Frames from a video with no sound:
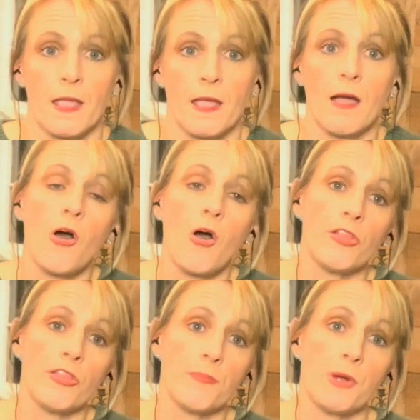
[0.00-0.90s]

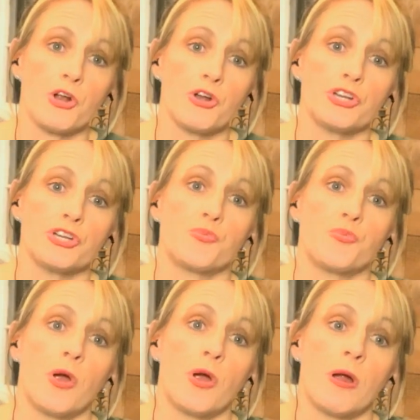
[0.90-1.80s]
All of the murders
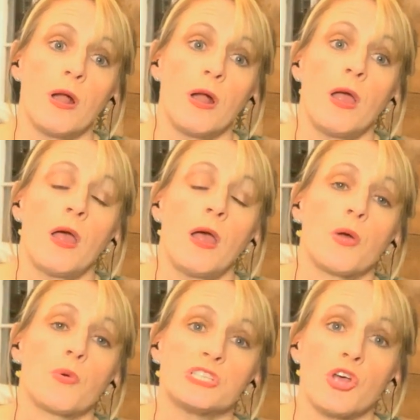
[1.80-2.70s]
were
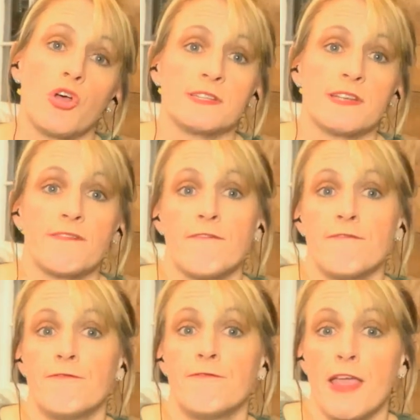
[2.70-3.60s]
a result of a
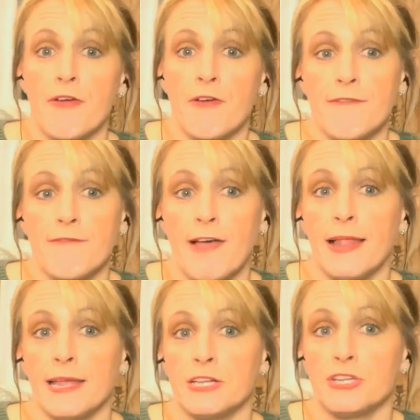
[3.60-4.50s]
very
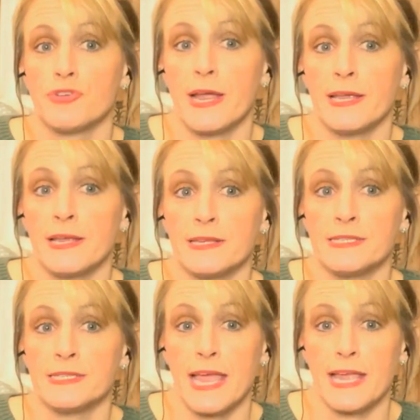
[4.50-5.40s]
violent
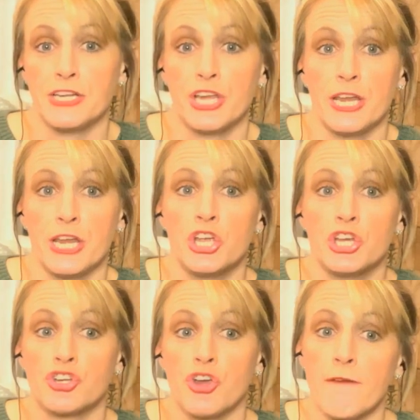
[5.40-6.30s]
strangulation,
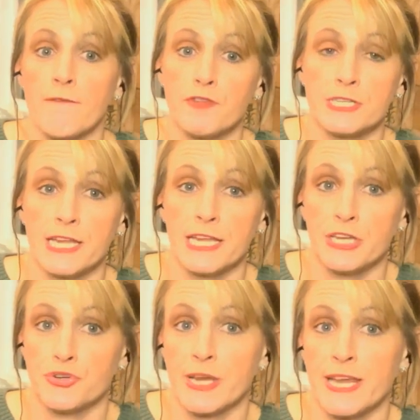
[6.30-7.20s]
sharp force
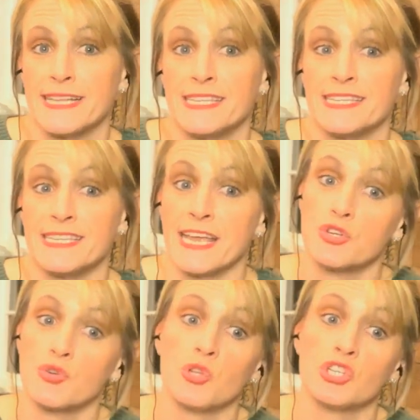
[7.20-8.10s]
injury, and
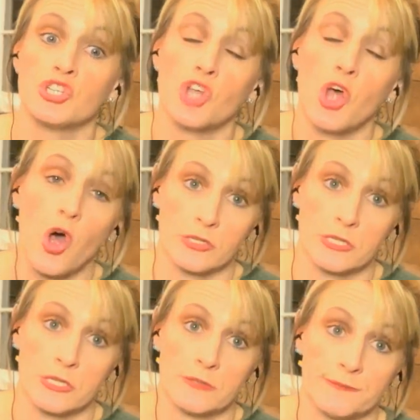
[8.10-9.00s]
sexual
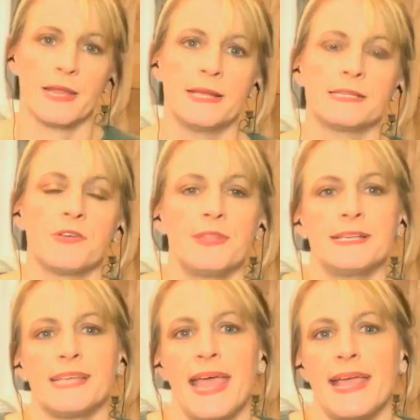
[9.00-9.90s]
assault. So this
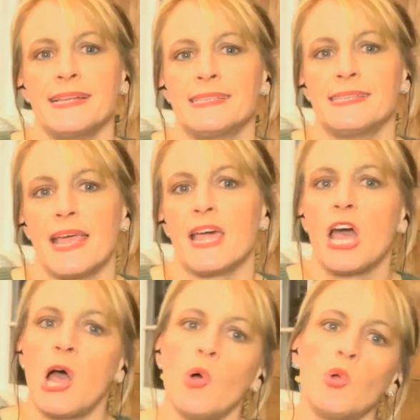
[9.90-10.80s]
case set
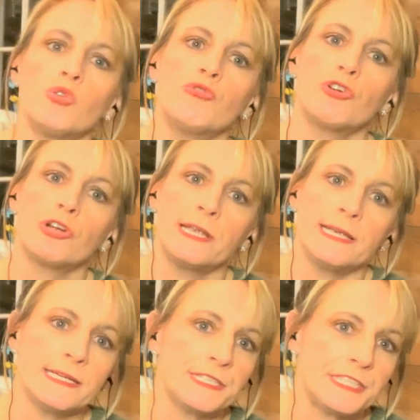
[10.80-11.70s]
cold for
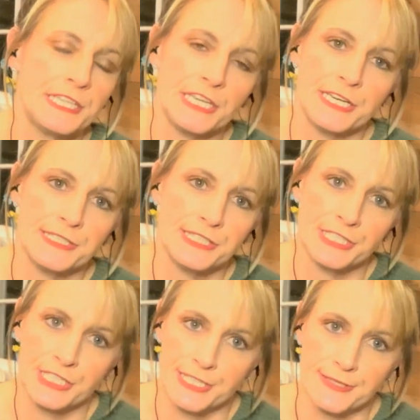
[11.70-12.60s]
years and years
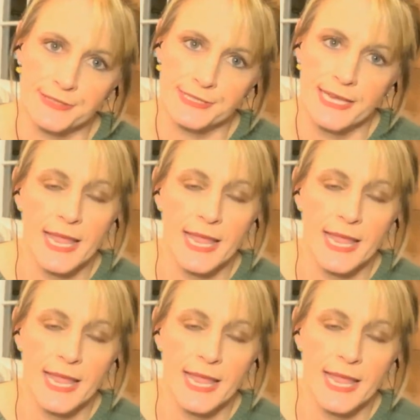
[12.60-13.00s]
and years.